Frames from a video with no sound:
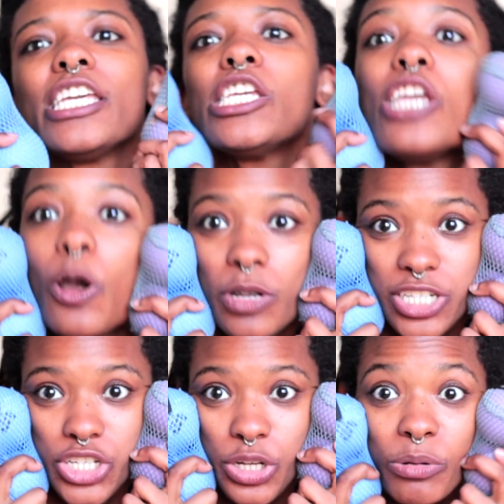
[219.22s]

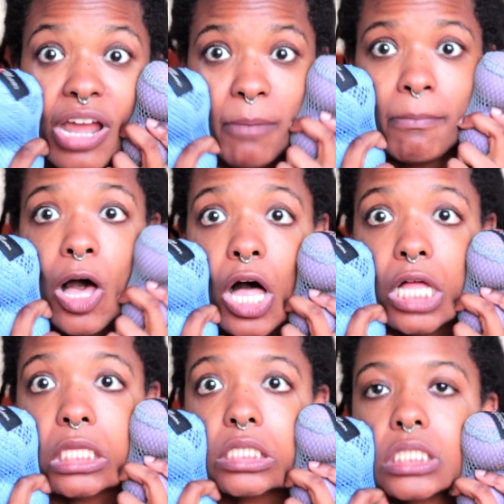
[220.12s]
Yoga tune-up
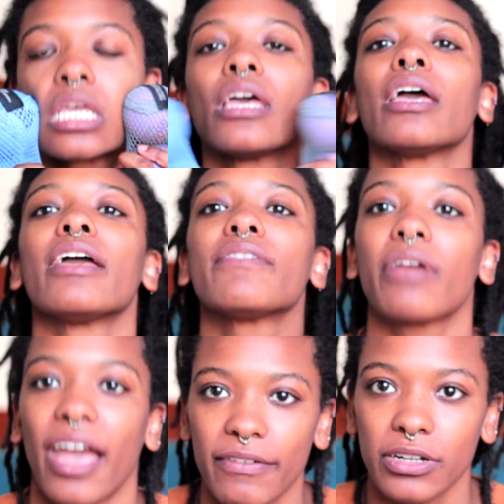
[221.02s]
balls. If you
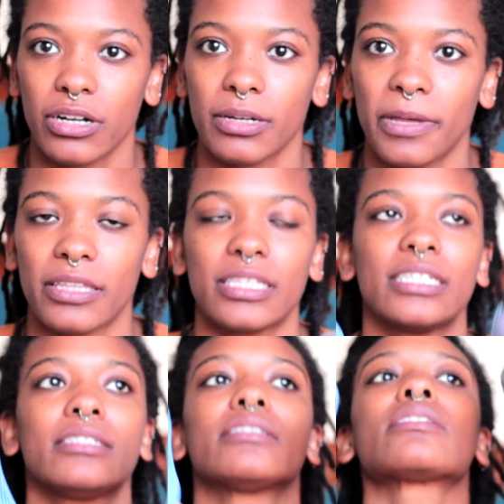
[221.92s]
haven't heard about
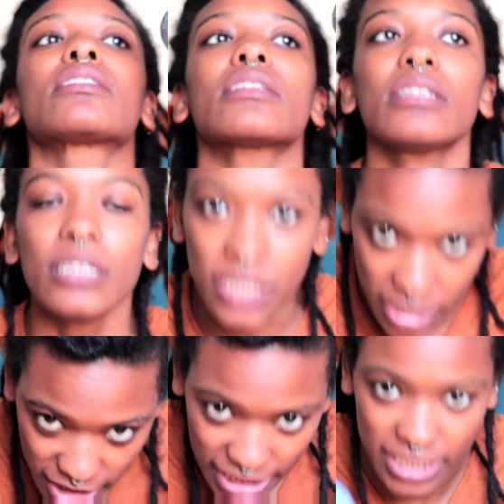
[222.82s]
these,
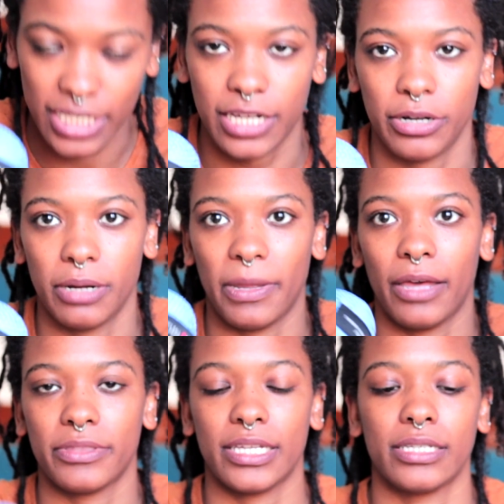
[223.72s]
get to hearing
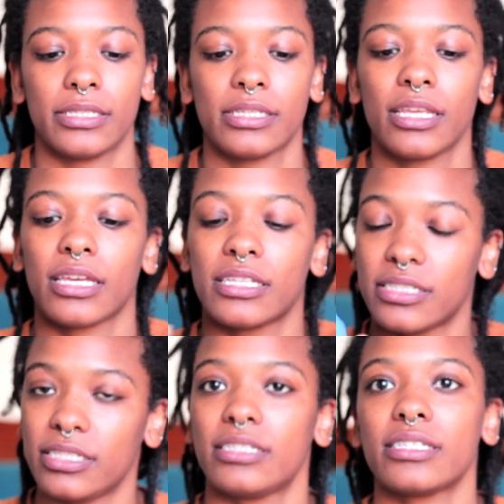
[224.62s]
about these.
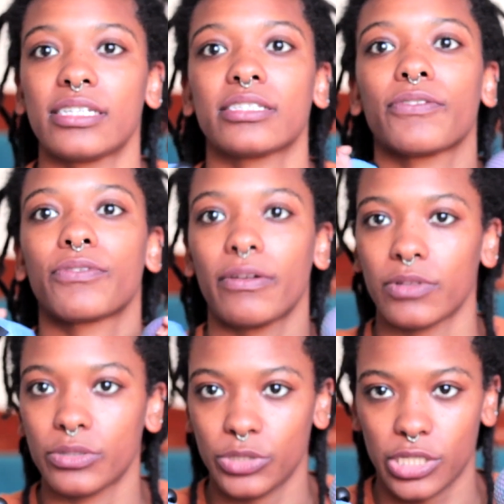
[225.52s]
Because these things have
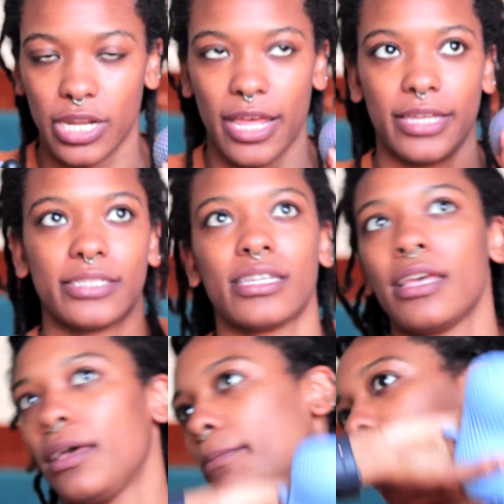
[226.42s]
revolutionized
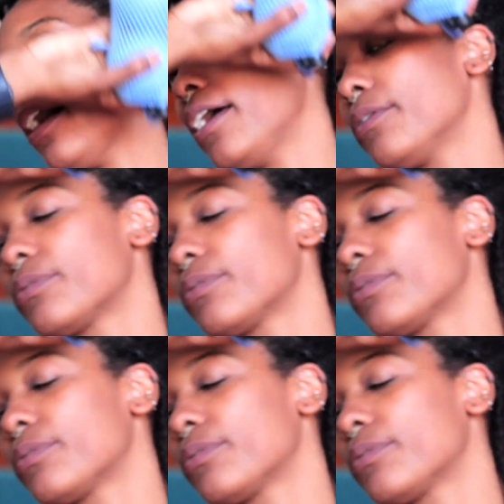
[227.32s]
my